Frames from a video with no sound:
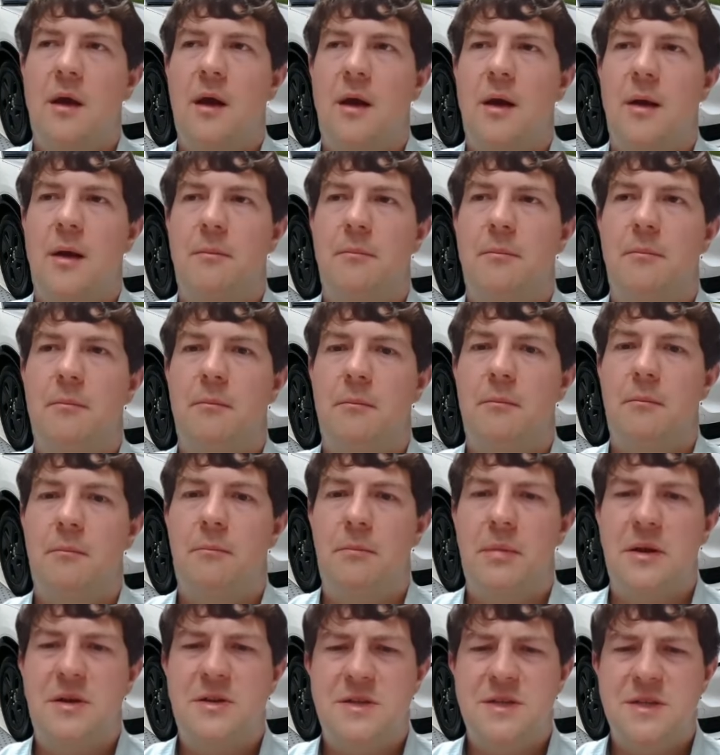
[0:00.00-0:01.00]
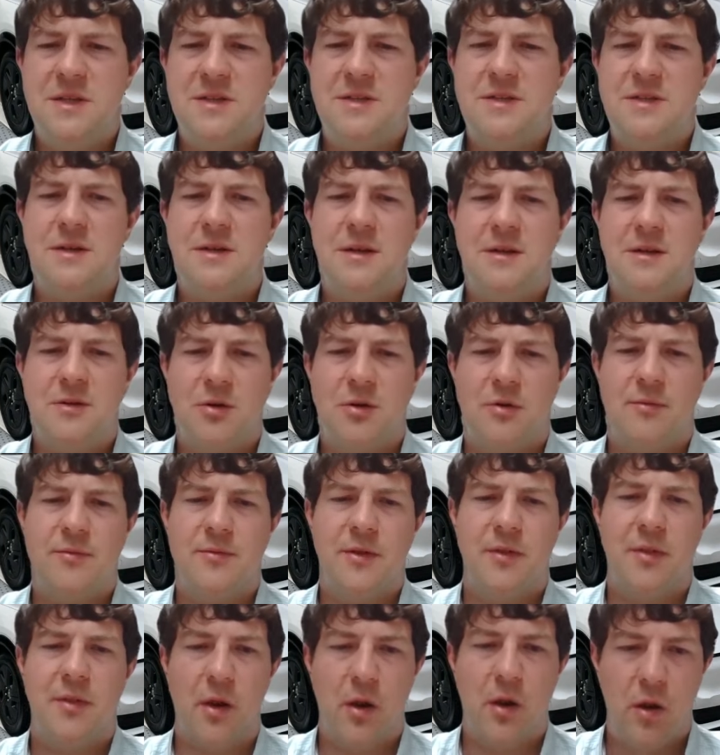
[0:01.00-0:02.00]
But just in
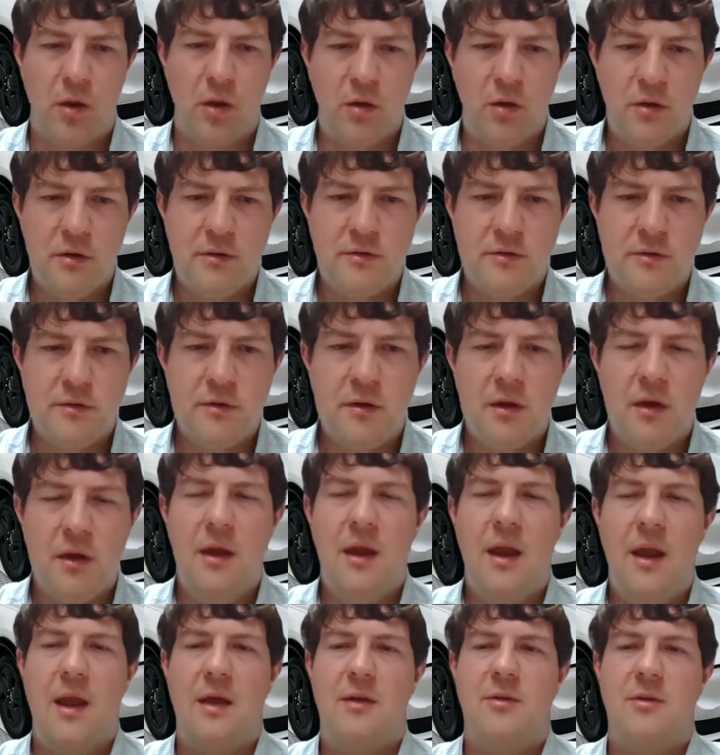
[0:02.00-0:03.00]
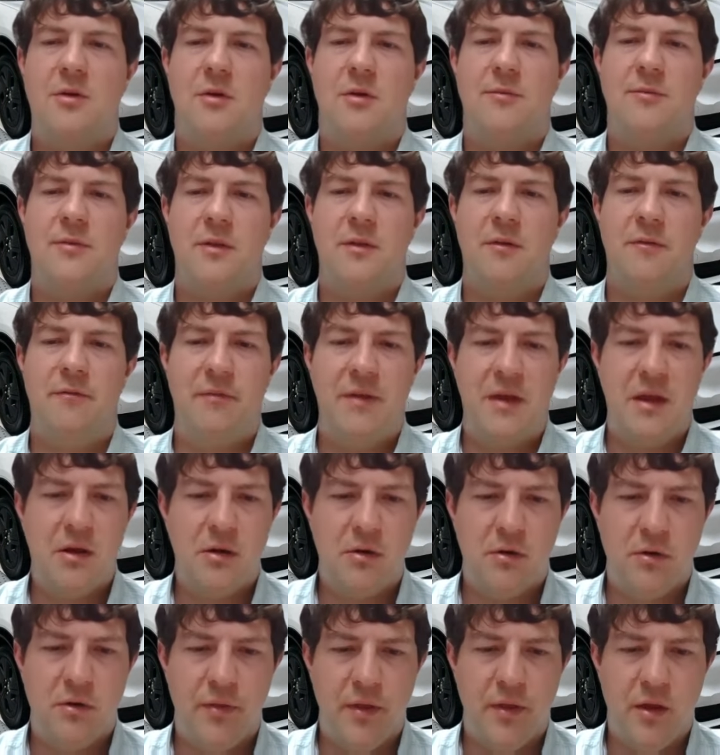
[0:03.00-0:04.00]
terms of the looks, in terms of the
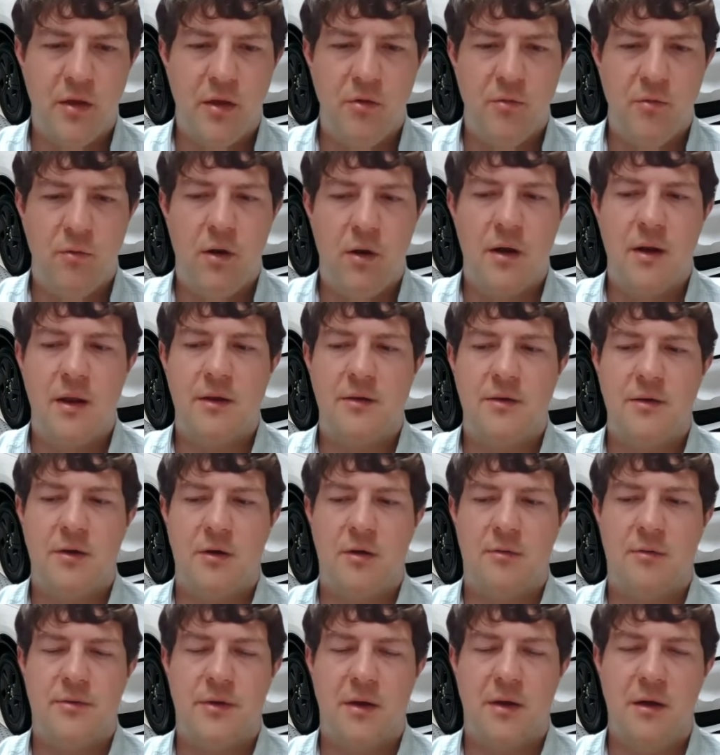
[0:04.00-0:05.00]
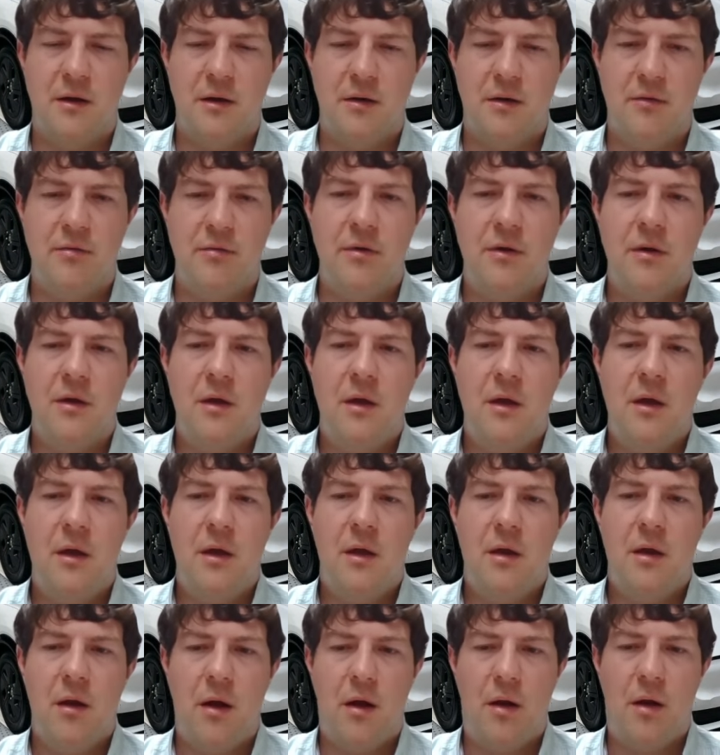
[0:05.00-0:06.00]
vehicle that you want, in terms of
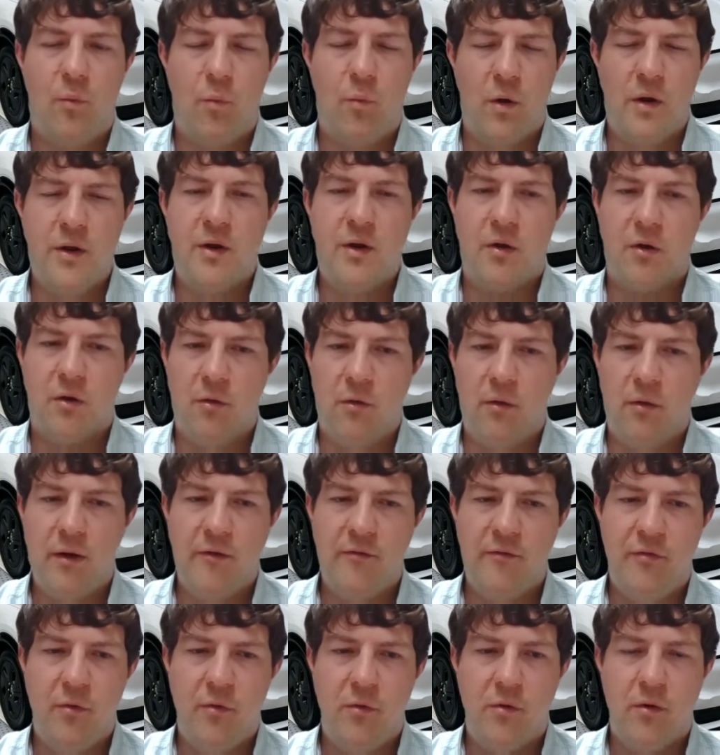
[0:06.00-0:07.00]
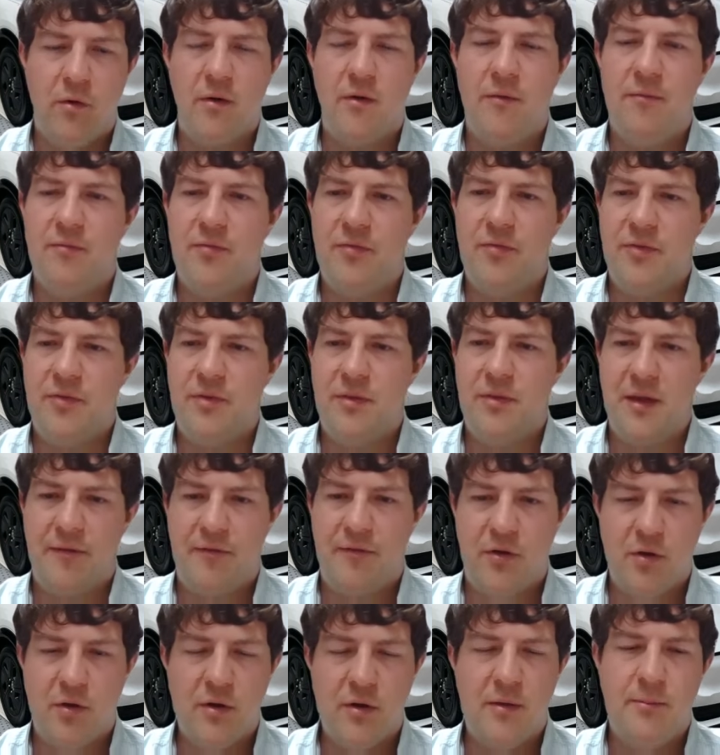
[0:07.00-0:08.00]
what you're going for,
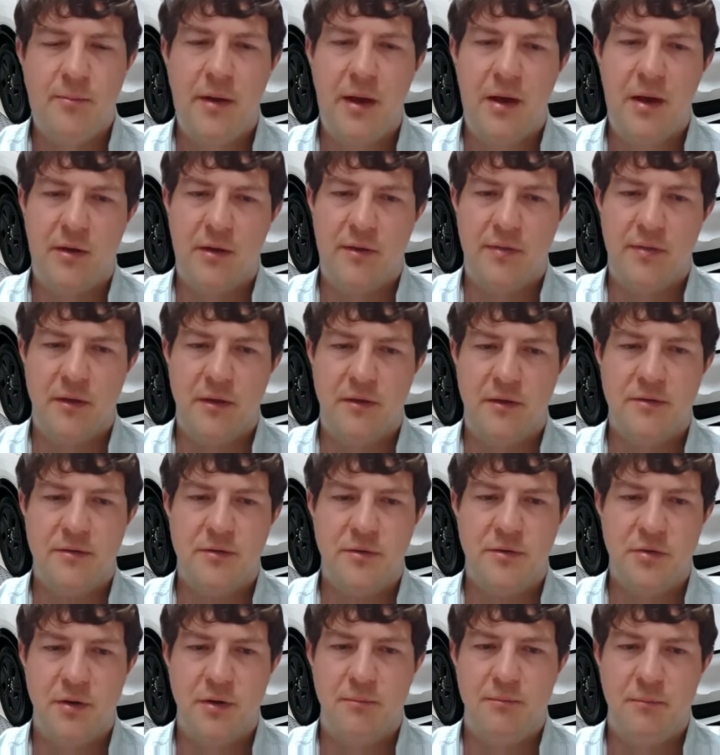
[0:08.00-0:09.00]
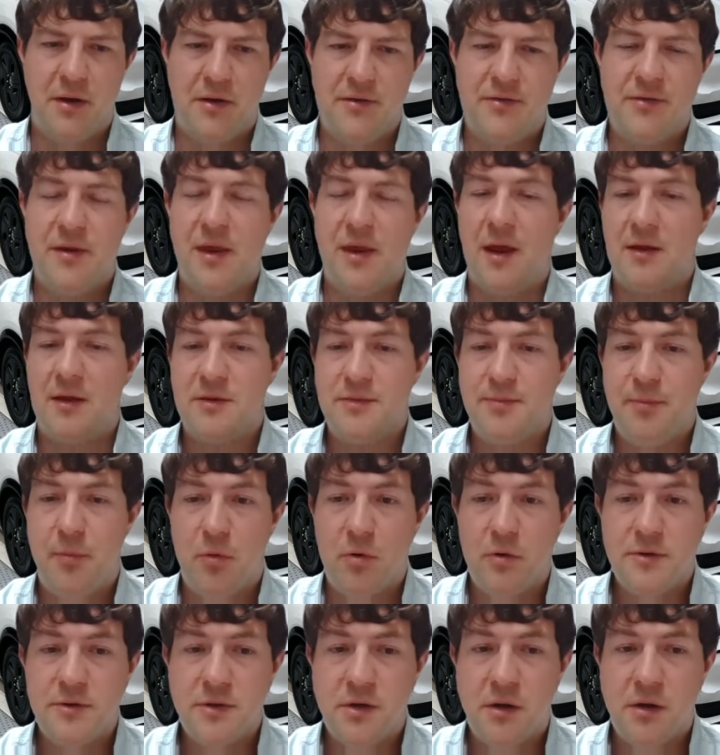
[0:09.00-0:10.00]
if you're comparing this to a Mustang
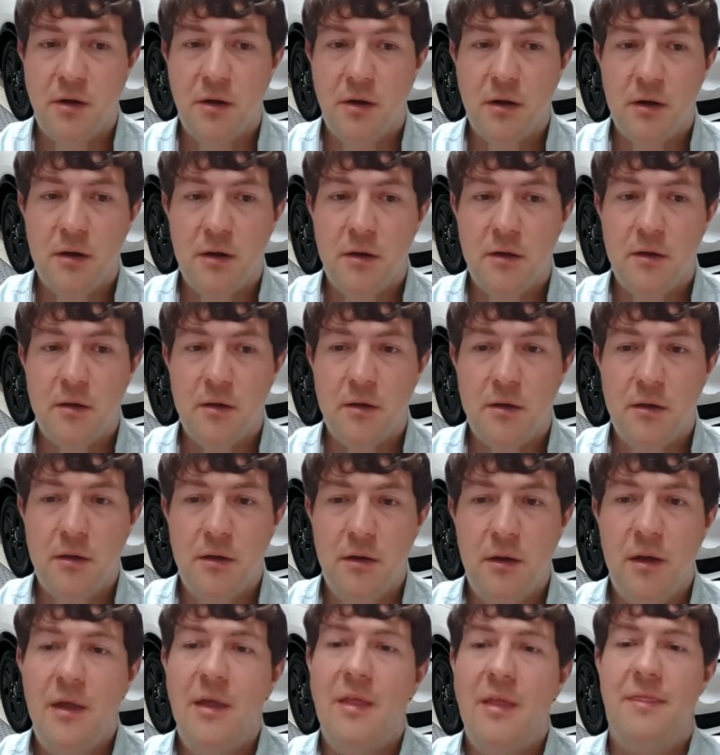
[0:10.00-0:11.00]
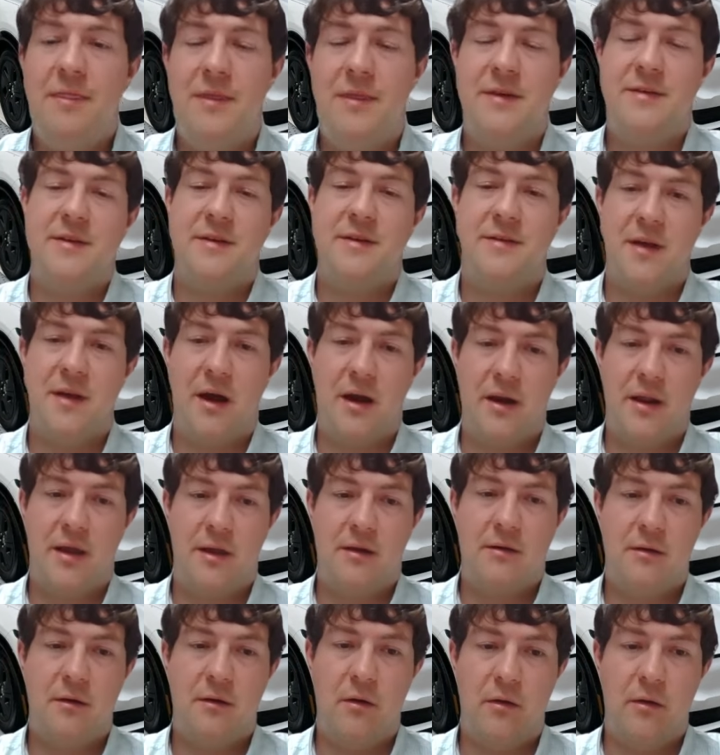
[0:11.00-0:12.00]
sports car, this is not
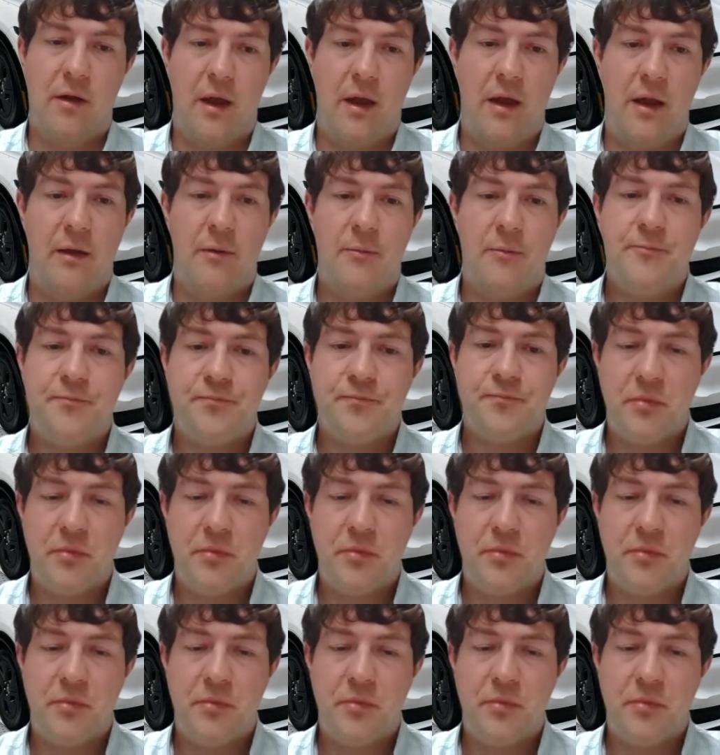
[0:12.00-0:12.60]
it. Okay.